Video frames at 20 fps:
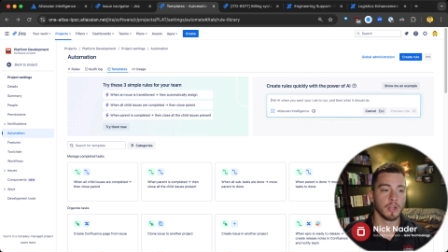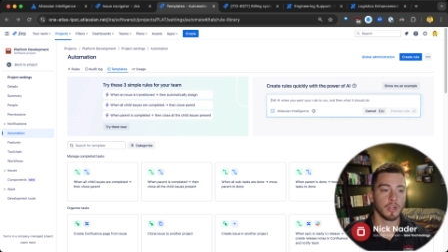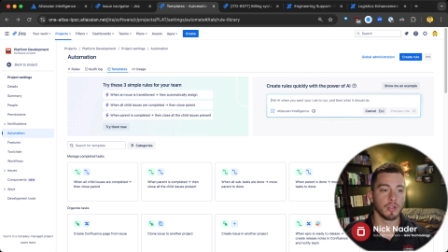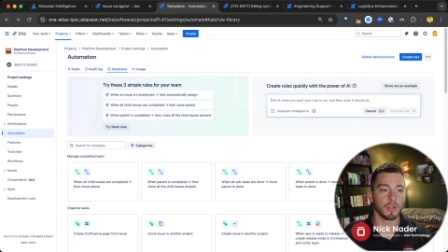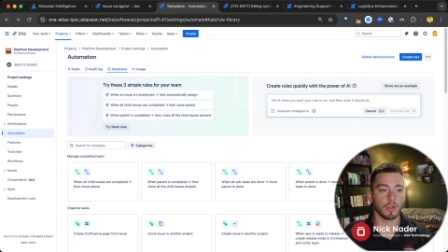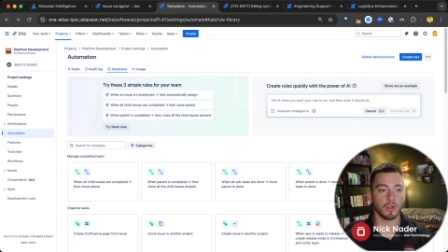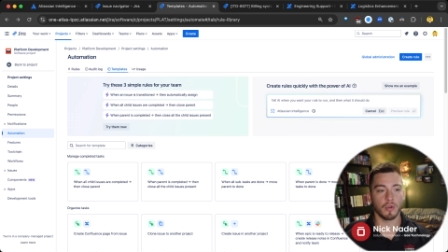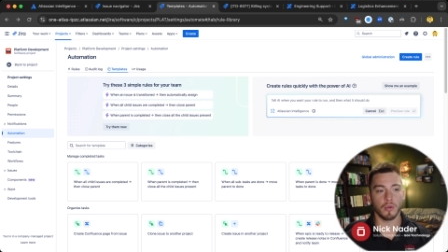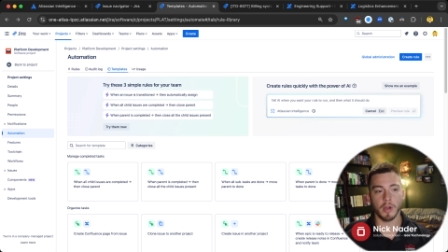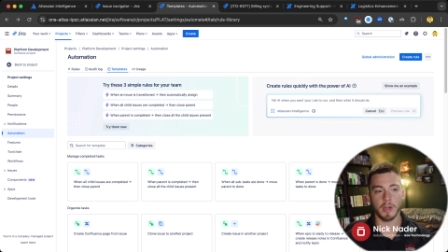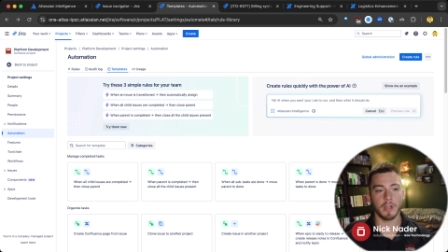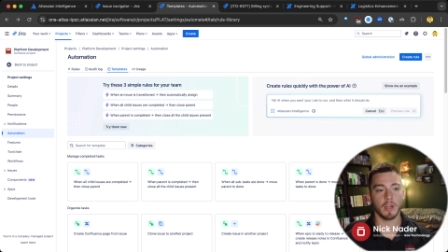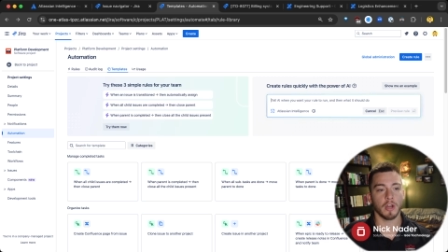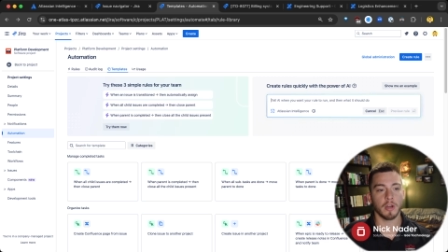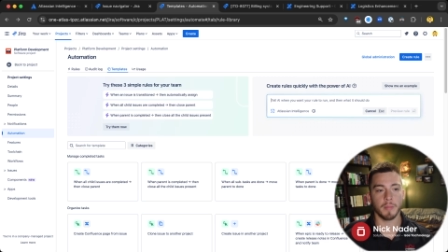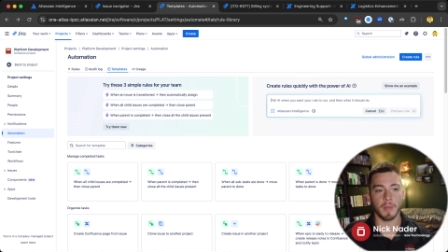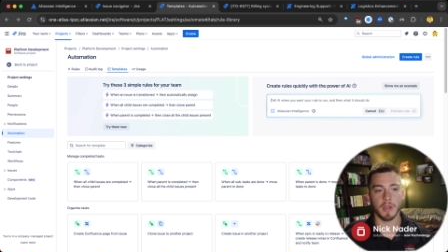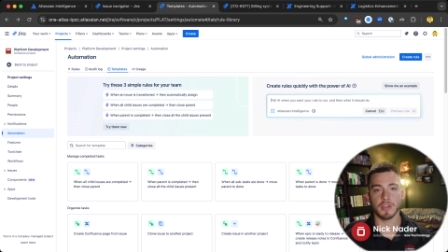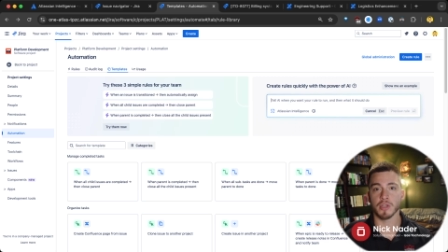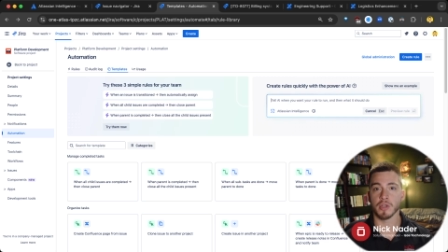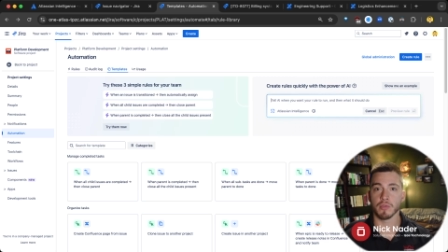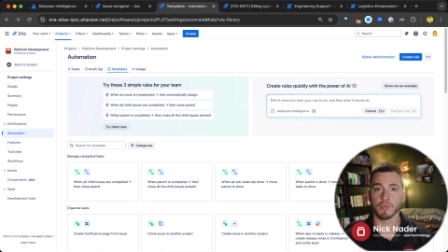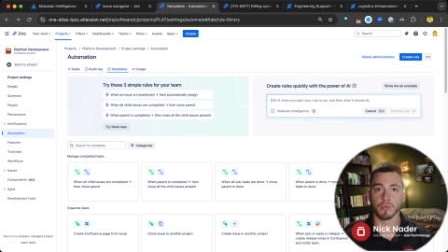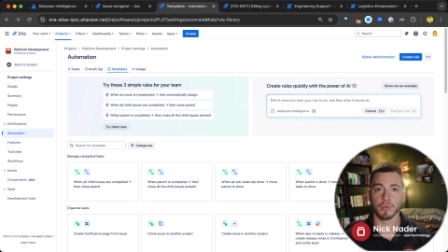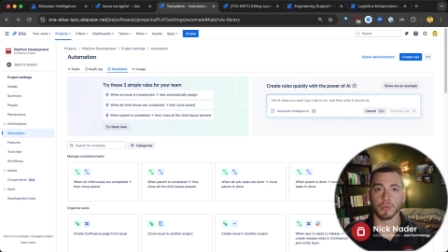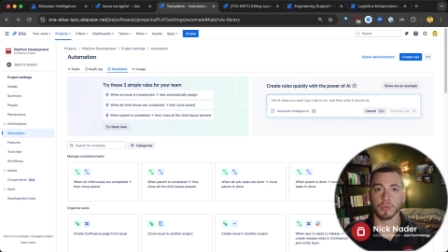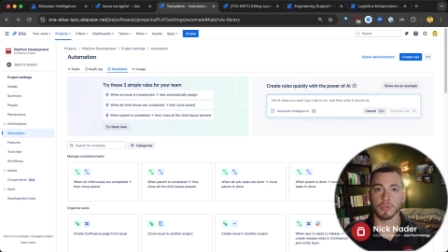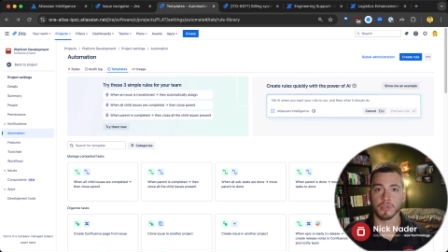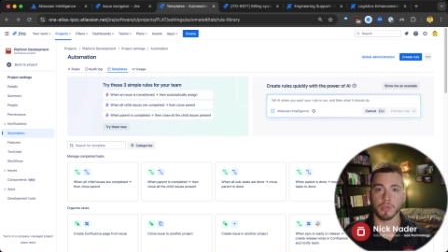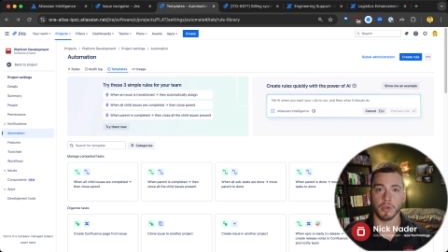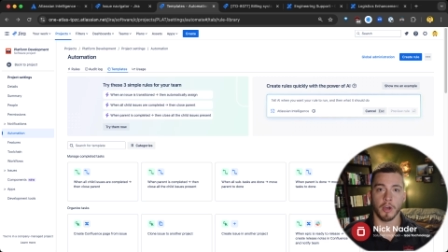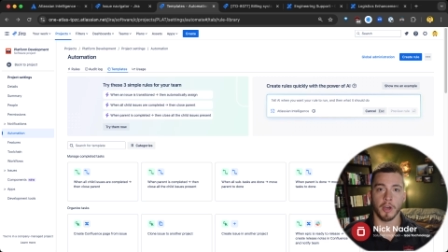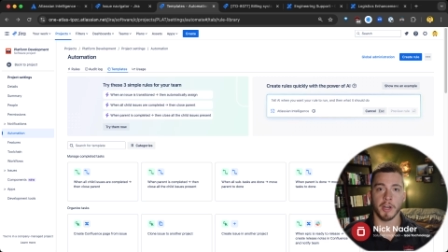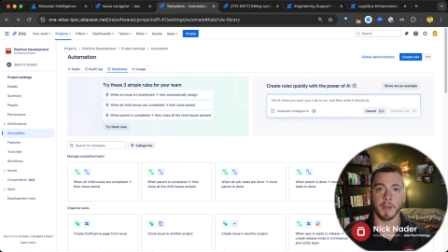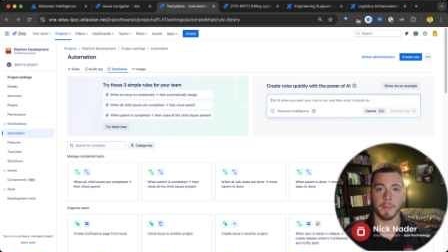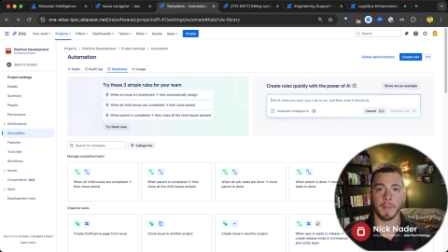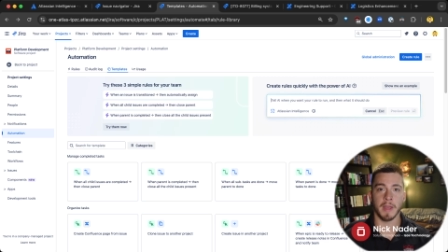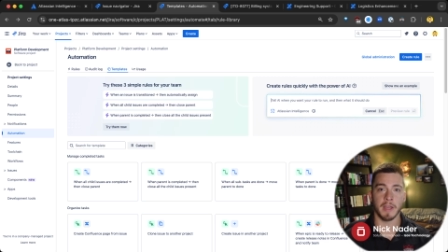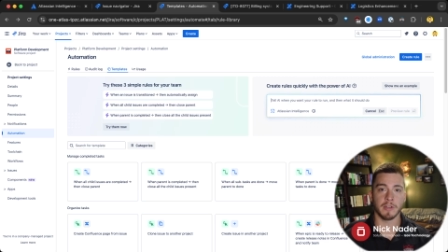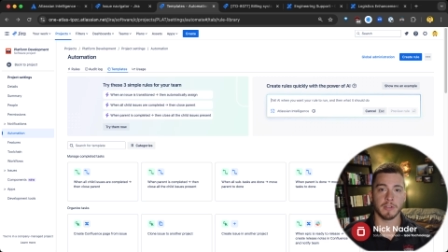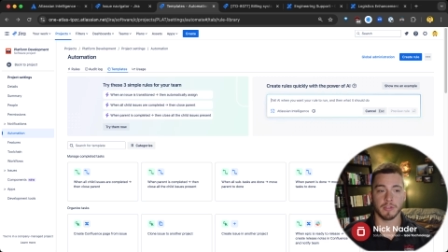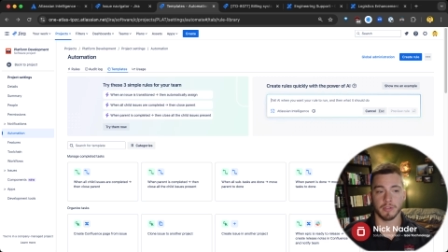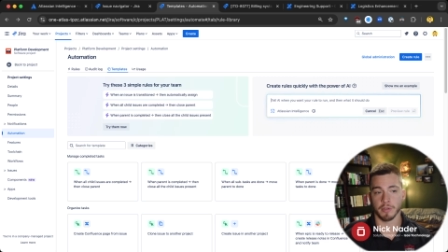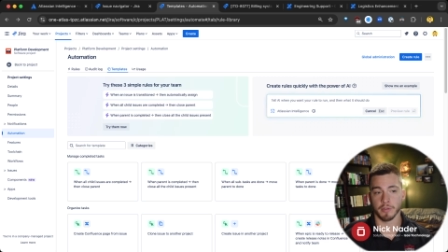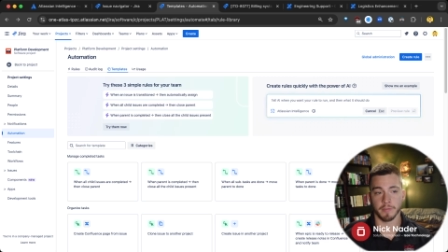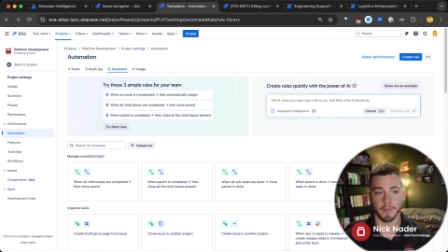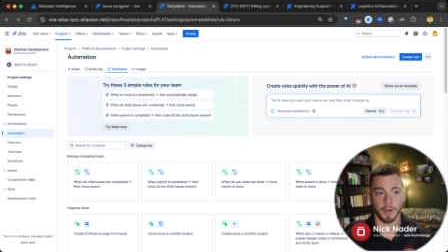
you're creating automation rules to automate your